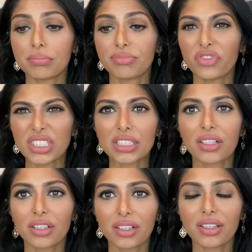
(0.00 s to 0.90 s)

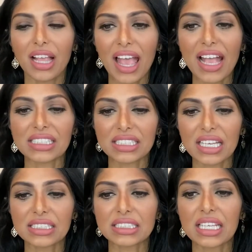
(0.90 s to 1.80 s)
physical
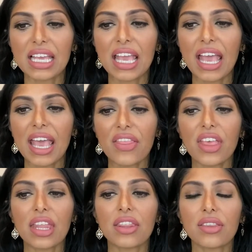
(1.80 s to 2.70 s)
assets, and
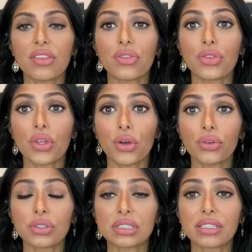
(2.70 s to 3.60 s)
then
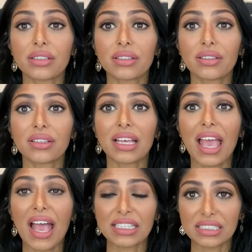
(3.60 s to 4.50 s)
those
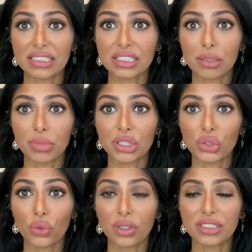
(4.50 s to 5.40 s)
assets can be
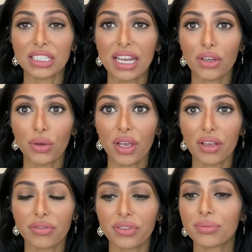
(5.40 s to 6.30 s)
sold, and now you
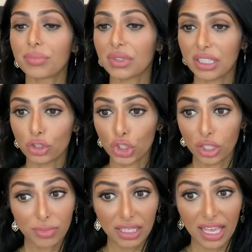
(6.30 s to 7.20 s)
have
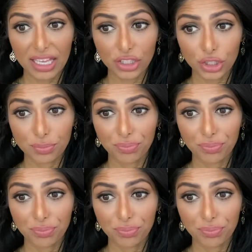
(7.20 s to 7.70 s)
legitimate cash.